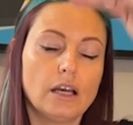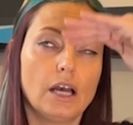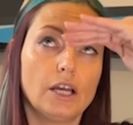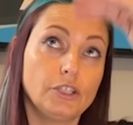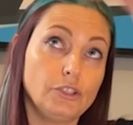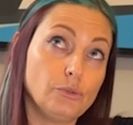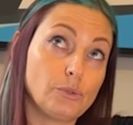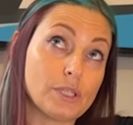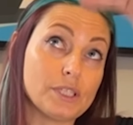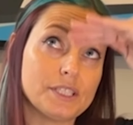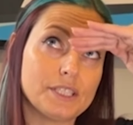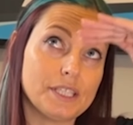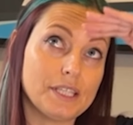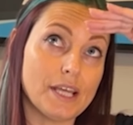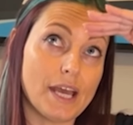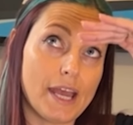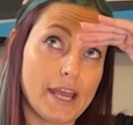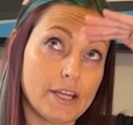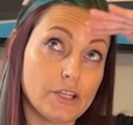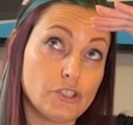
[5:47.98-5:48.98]
you can see
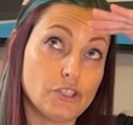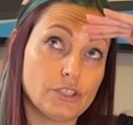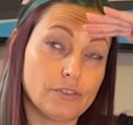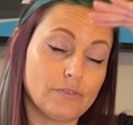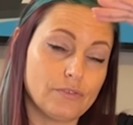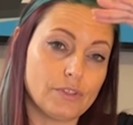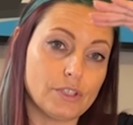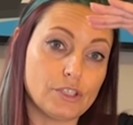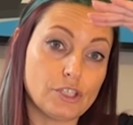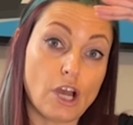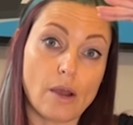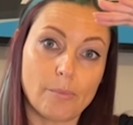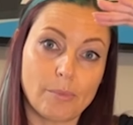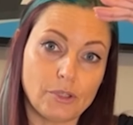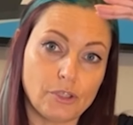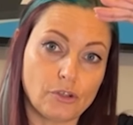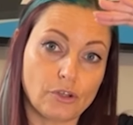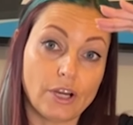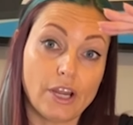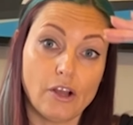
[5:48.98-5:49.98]
the edge of the top of
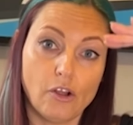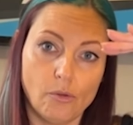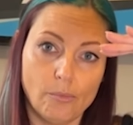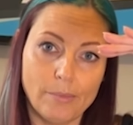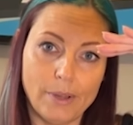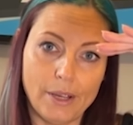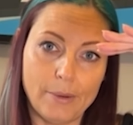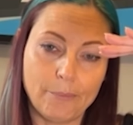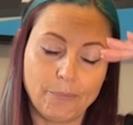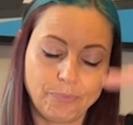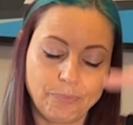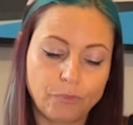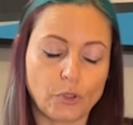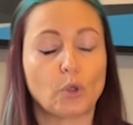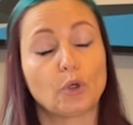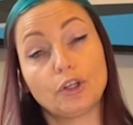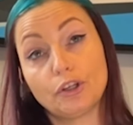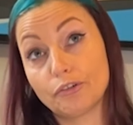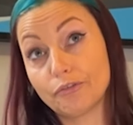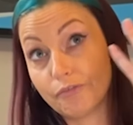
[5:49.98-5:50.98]
your helmet
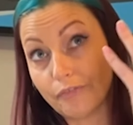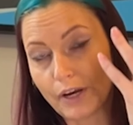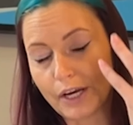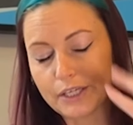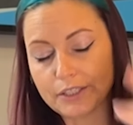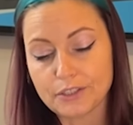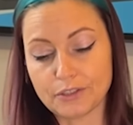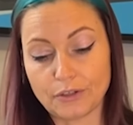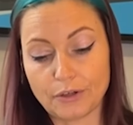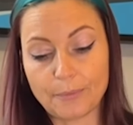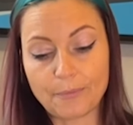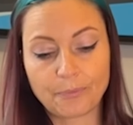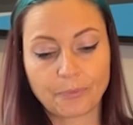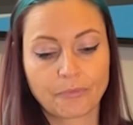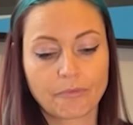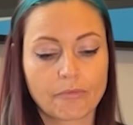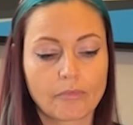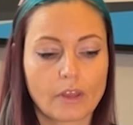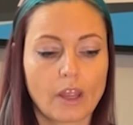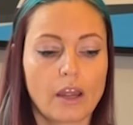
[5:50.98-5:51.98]
or your visor.
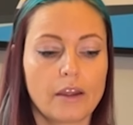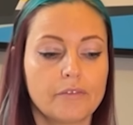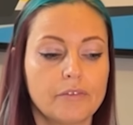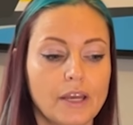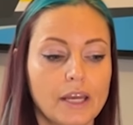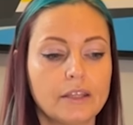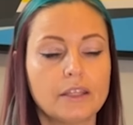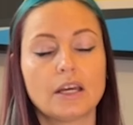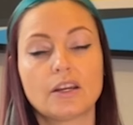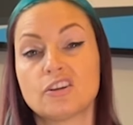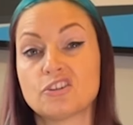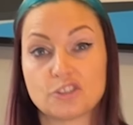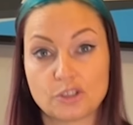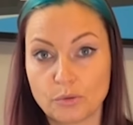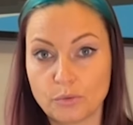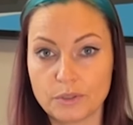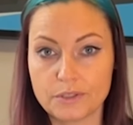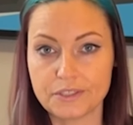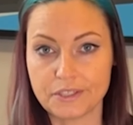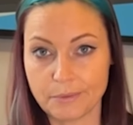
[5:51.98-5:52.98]
I've had that issue
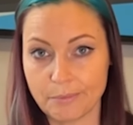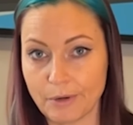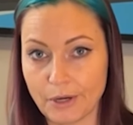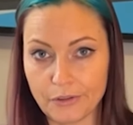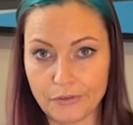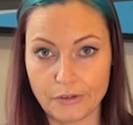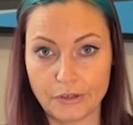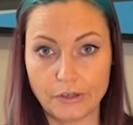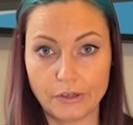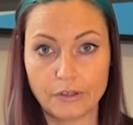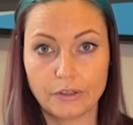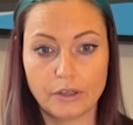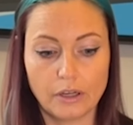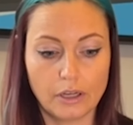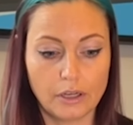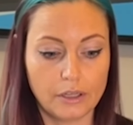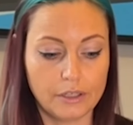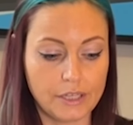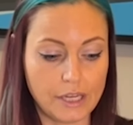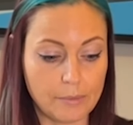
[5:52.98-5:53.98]
with some other
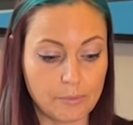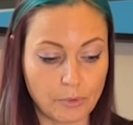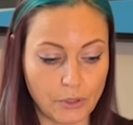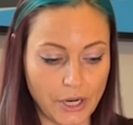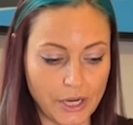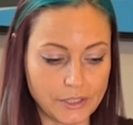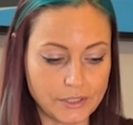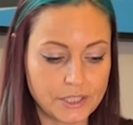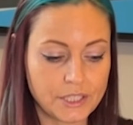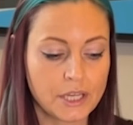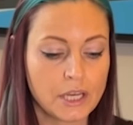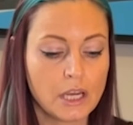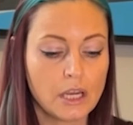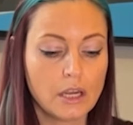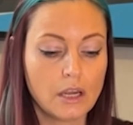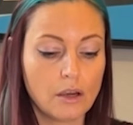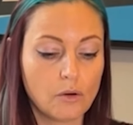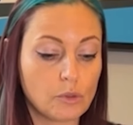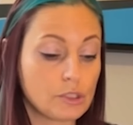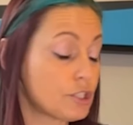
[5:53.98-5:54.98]
name brands,
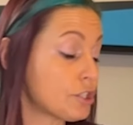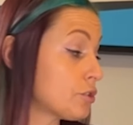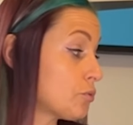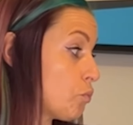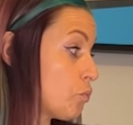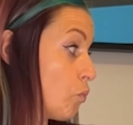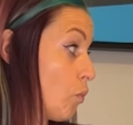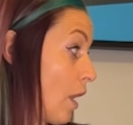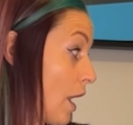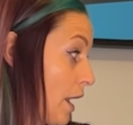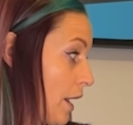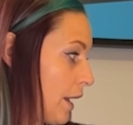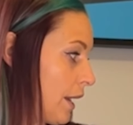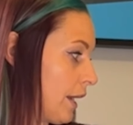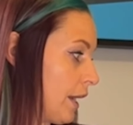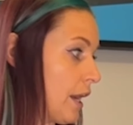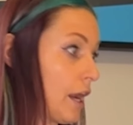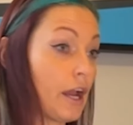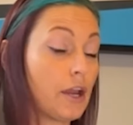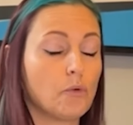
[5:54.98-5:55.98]
which is
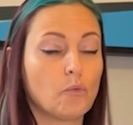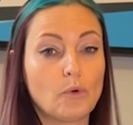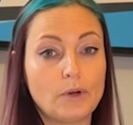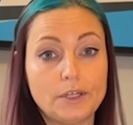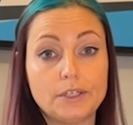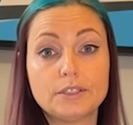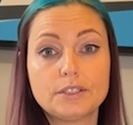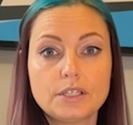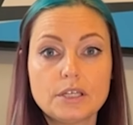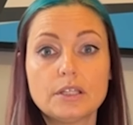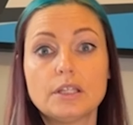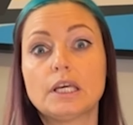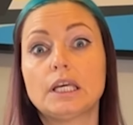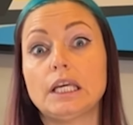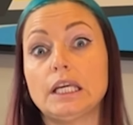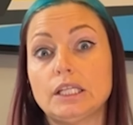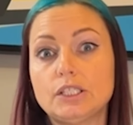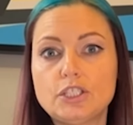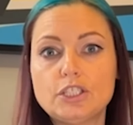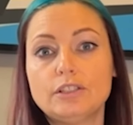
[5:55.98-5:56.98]
why I went to the
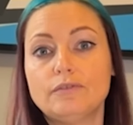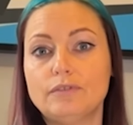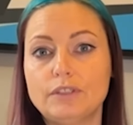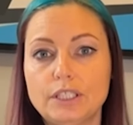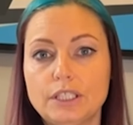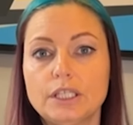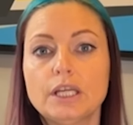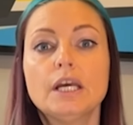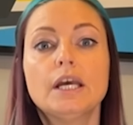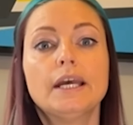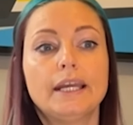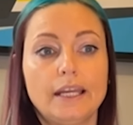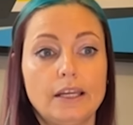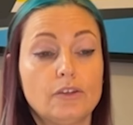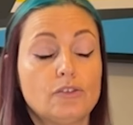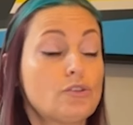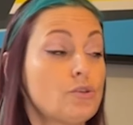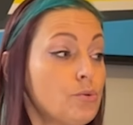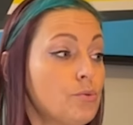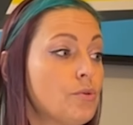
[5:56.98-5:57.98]
AGV
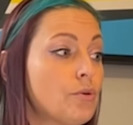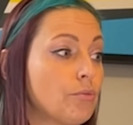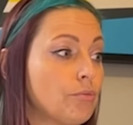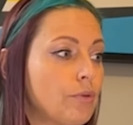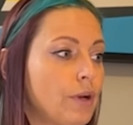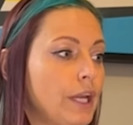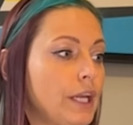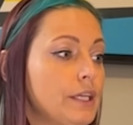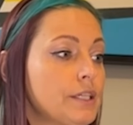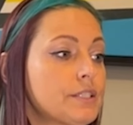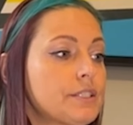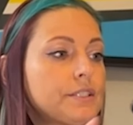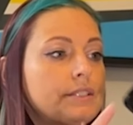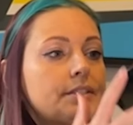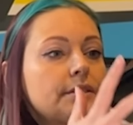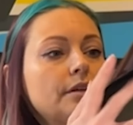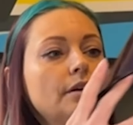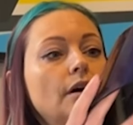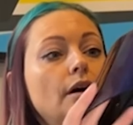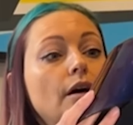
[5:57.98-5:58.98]
and to the
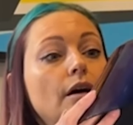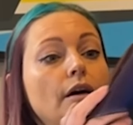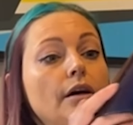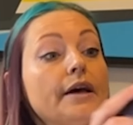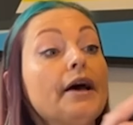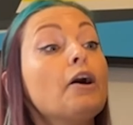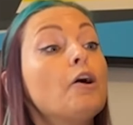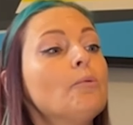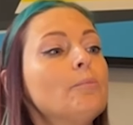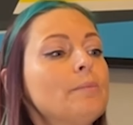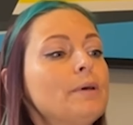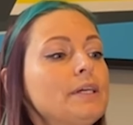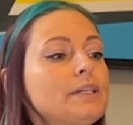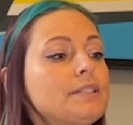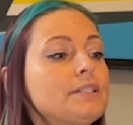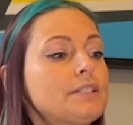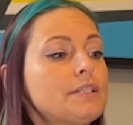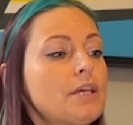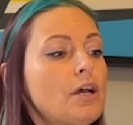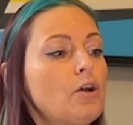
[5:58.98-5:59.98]
race helmet
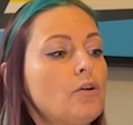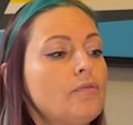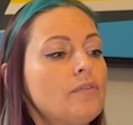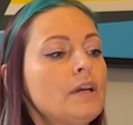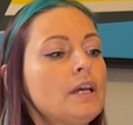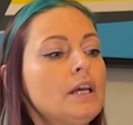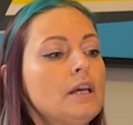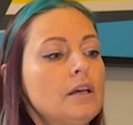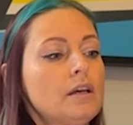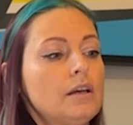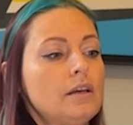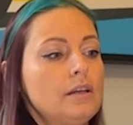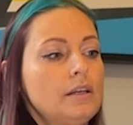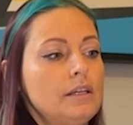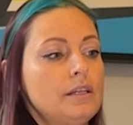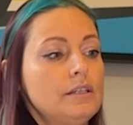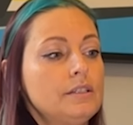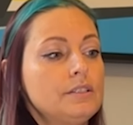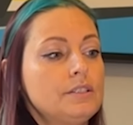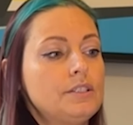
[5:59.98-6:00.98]
itself.
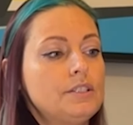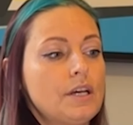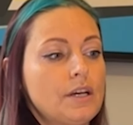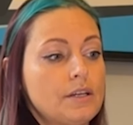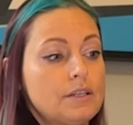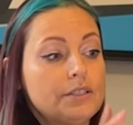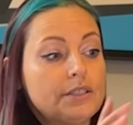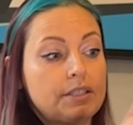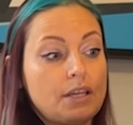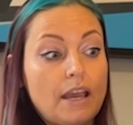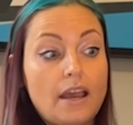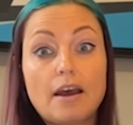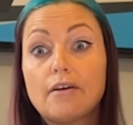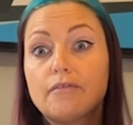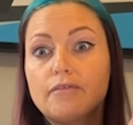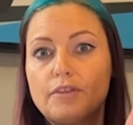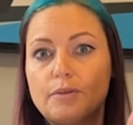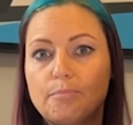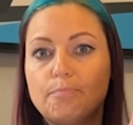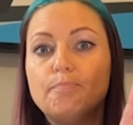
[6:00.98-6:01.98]
It does have
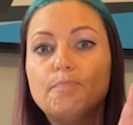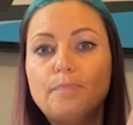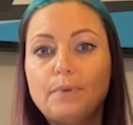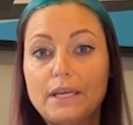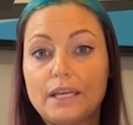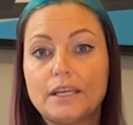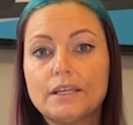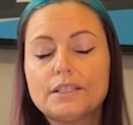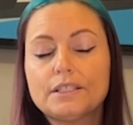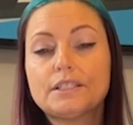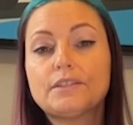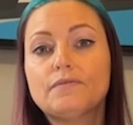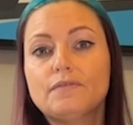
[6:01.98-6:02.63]
the biggest